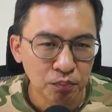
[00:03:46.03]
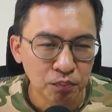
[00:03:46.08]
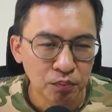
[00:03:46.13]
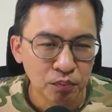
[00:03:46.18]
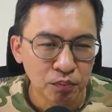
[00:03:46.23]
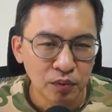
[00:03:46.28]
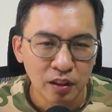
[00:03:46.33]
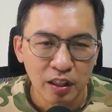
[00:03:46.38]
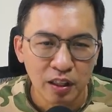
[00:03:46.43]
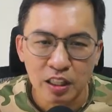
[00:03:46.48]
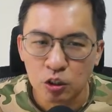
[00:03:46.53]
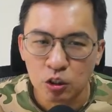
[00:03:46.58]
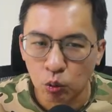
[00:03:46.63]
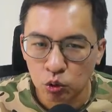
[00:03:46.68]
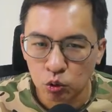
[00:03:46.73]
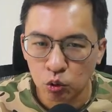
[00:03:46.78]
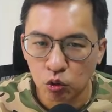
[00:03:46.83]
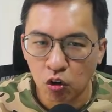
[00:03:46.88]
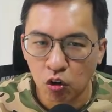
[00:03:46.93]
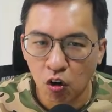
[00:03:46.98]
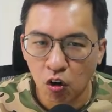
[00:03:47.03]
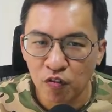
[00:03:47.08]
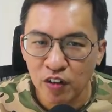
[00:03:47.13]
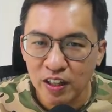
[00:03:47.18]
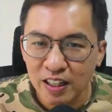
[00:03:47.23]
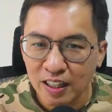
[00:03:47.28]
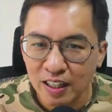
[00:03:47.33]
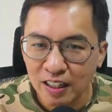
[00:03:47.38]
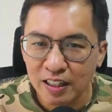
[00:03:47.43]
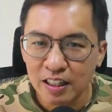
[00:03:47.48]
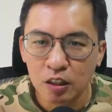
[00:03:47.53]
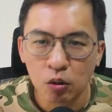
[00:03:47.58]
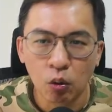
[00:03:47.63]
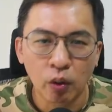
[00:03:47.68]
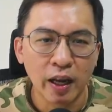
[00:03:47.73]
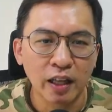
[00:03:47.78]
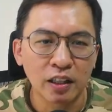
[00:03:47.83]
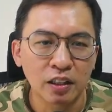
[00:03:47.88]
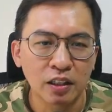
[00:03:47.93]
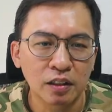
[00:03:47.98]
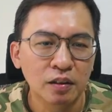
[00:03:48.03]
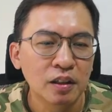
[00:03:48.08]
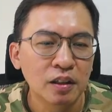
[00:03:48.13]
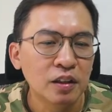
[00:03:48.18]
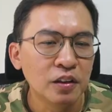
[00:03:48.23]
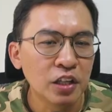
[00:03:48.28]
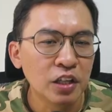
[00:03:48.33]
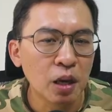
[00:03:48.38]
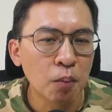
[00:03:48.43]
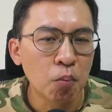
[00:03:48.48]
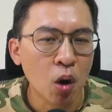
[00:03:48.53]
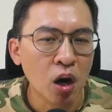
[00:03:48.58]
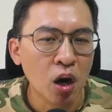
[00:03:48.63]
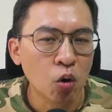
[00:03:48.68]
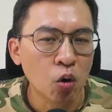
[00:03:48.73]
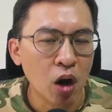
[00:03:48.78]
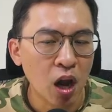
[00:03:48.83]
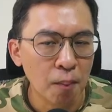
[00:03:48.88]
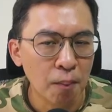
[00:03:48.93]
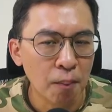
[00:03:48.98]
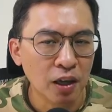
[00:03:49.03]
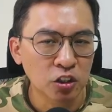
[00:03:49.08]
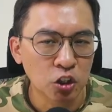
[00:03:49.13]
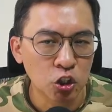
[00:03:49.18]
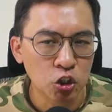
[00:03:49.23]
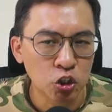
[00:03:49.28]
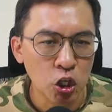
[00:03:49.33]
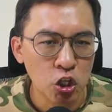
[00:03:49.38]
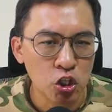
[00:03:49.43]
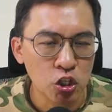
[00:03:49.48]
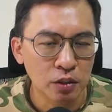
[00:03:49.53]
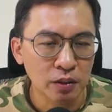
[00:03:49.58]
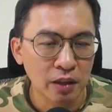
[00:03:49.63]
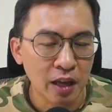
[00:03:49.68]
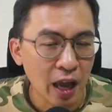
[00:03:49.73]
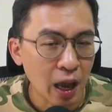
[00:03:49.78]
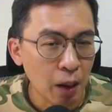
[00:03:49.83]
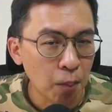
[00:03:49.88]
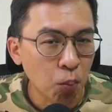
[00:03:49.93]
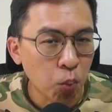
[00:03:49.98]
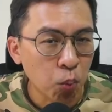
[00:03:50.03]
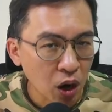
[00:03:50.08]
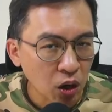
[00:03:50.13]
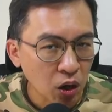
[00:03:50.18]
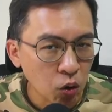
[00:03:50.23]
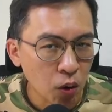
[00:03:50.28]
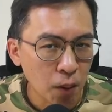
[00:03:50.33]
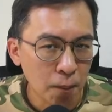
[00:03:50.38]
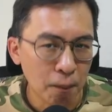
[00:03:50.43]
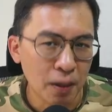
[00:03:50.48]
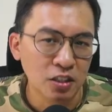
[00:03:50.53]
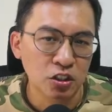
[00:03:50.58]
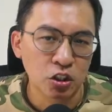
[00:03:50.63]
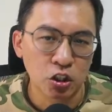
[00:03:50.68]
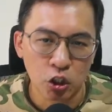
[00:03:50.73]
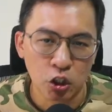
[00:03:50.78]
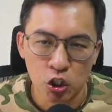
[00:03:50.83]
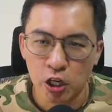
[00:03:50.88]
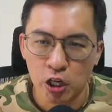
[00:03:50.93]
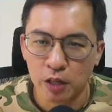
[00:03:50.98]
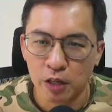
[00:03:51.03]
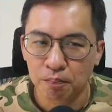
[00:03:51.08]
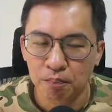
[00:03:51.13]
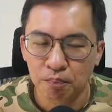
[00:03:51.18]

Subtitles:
It is also conveniently located near Buangkok MRT station and Buangkok bus interchange.